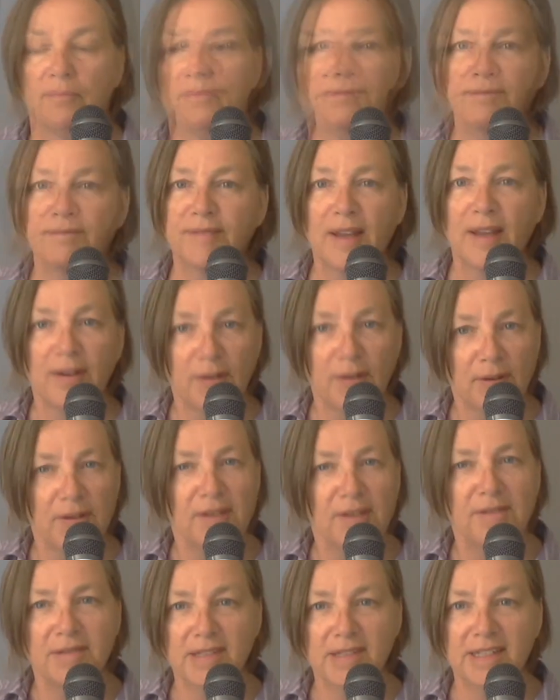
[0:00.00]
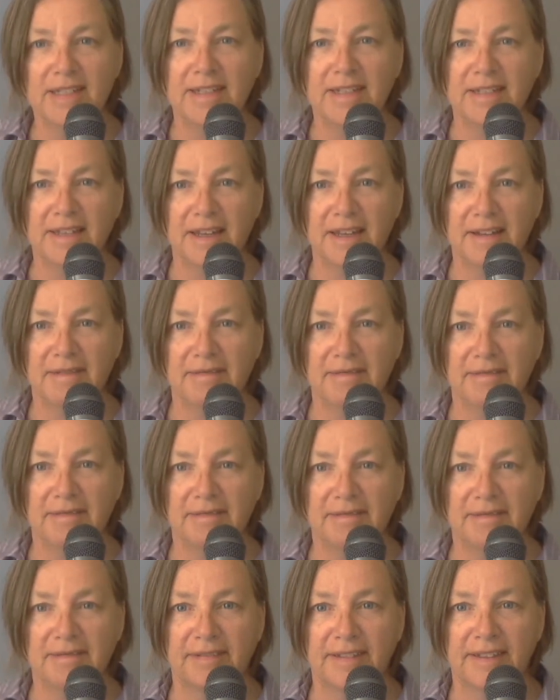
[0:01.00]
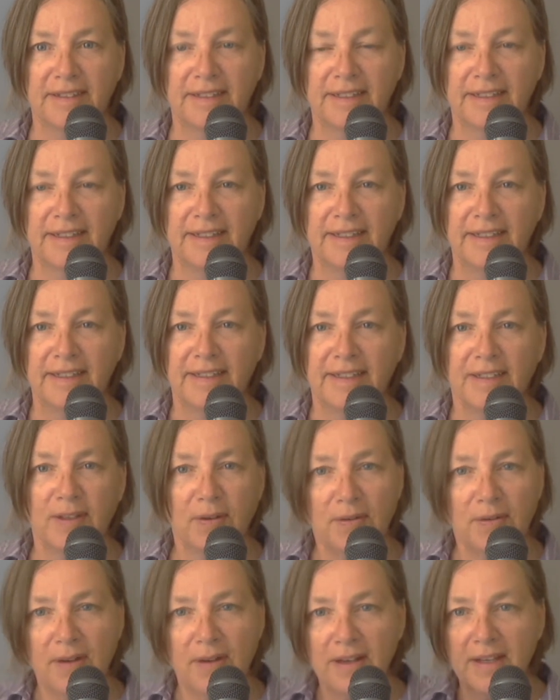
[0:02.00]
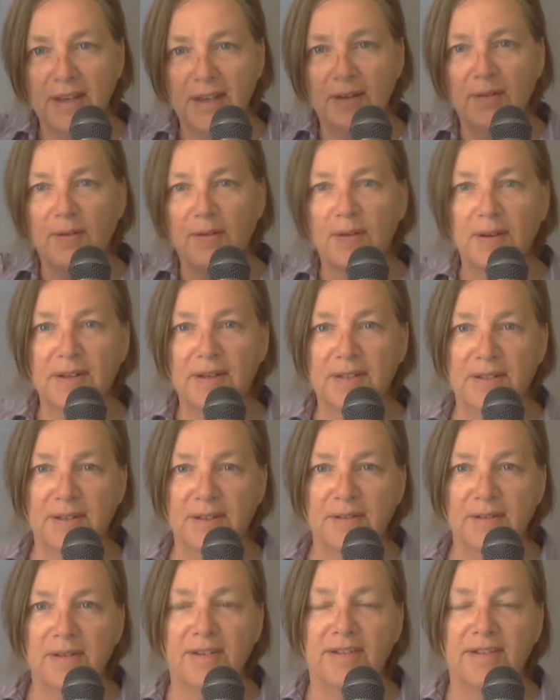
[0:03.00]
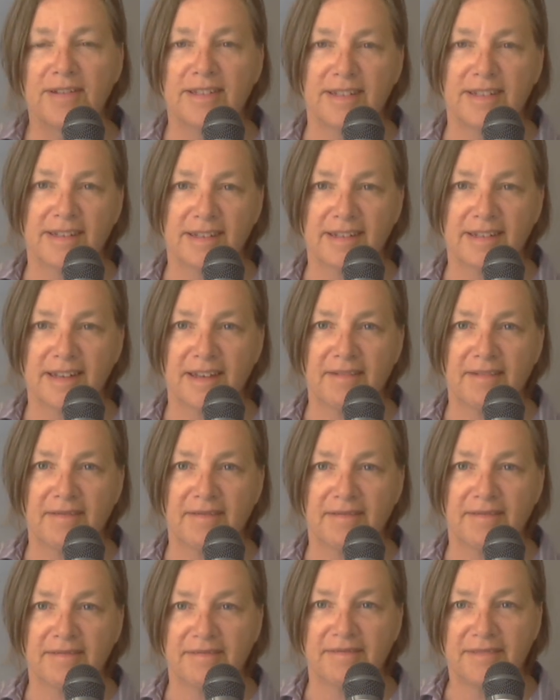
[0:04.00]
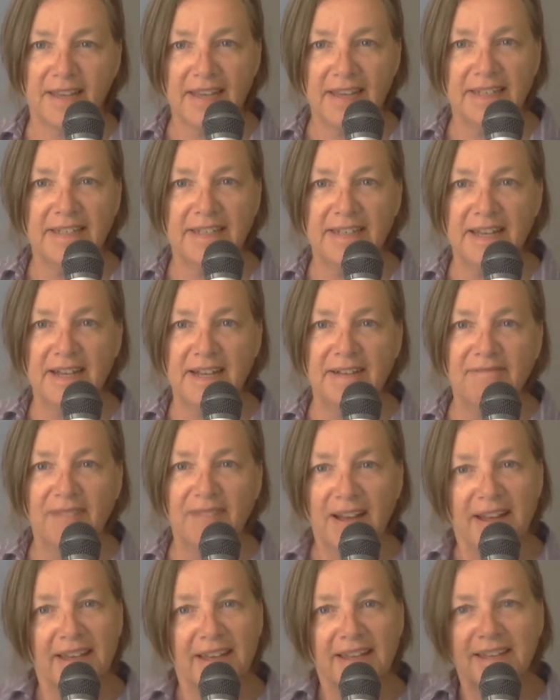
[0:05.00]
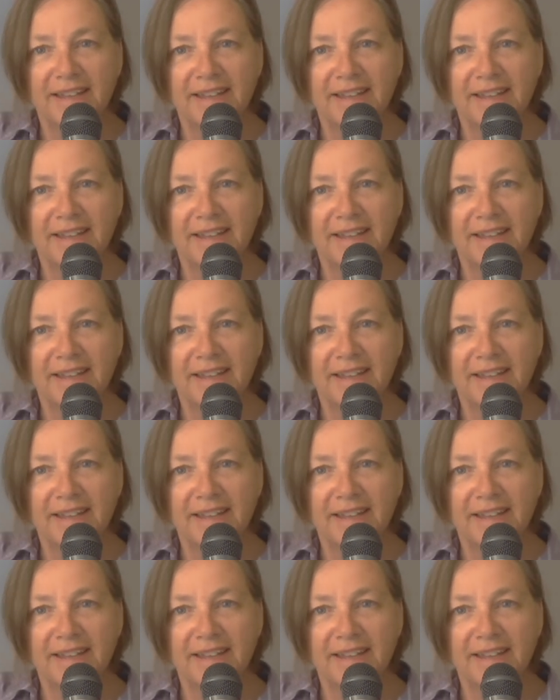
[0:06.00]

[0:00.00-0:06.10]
Now go use this stuff. Go hug your horse. Go use this stuff. Thanks now. Bye.